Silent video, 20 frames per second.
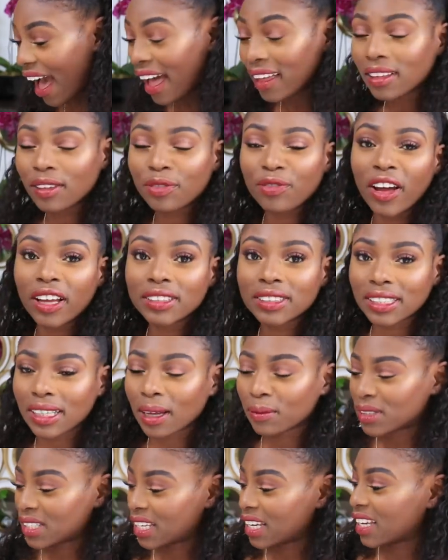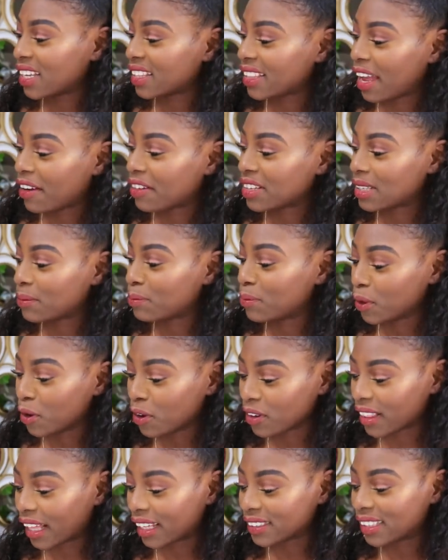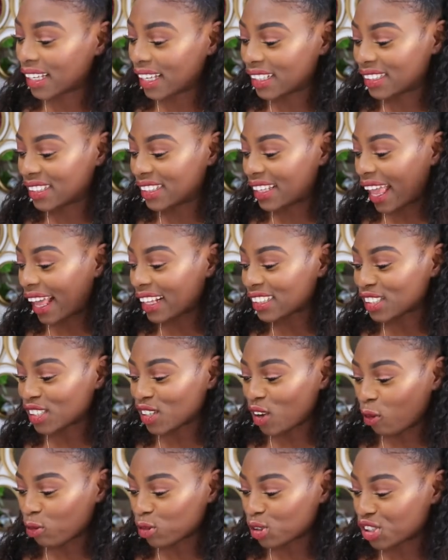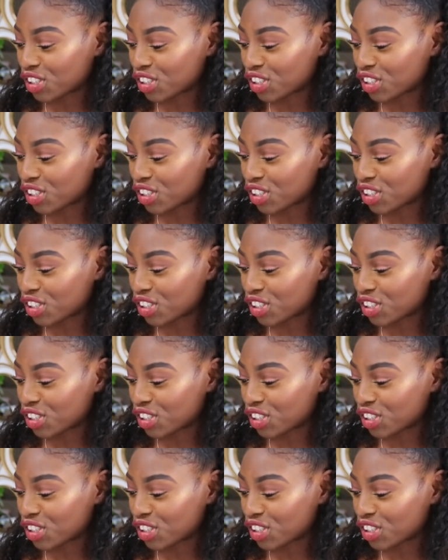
And the first thing I'm seeing in there is a book that says, get your